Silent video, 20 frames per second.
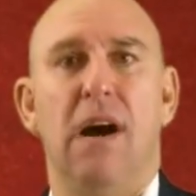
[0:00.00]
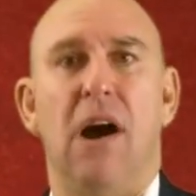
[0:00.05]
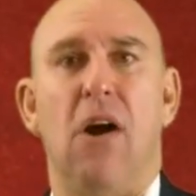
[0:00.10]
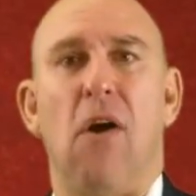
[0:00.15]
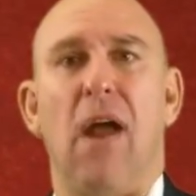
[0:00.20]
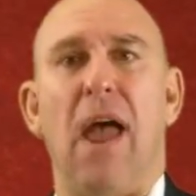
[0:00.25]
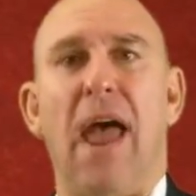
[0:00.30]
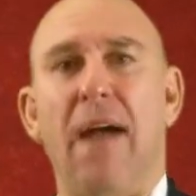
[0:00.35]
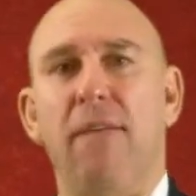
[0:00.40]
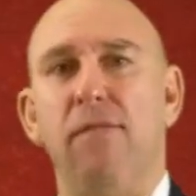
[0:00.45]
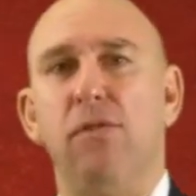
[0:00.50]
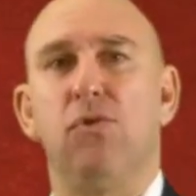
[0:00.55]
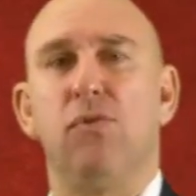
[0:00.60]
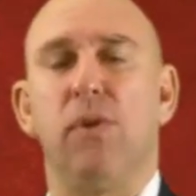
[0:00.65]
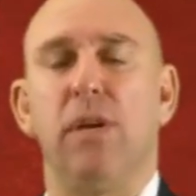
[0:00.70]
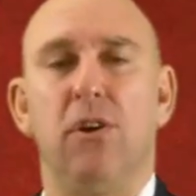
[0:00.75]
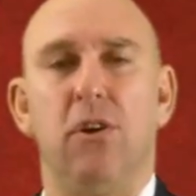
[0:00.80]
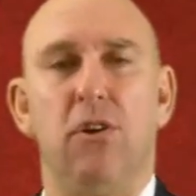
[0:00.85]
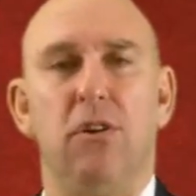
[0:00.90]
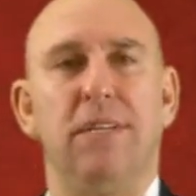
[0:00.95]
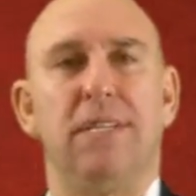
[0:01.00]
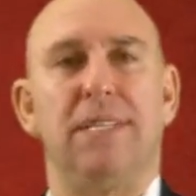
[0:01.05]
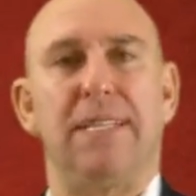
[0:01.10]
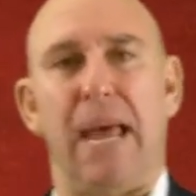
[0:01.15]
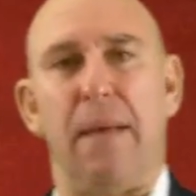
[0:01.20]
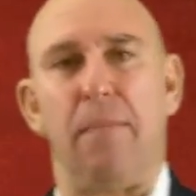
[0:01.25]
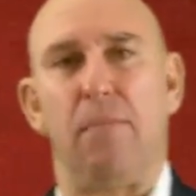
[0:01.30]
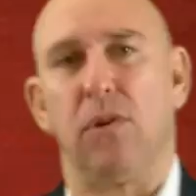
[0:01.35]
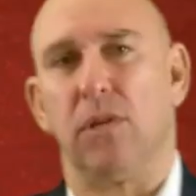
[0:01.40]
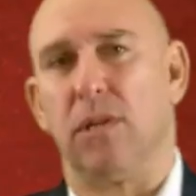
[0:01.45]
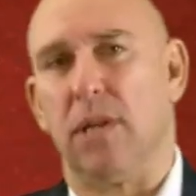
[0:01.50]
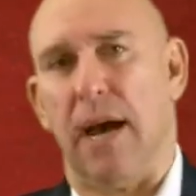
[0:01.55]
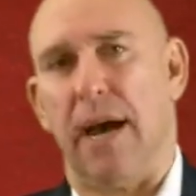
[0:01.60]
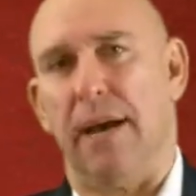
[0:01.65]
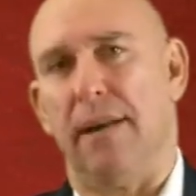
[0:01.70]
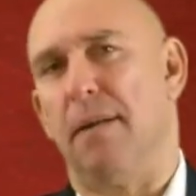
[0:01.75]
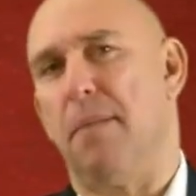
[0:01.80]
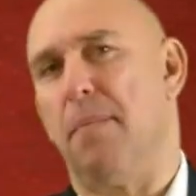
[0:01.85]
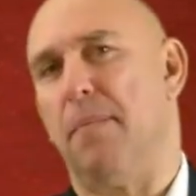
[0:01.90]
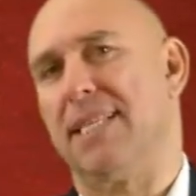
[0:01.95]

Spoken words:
Our average return is 10%,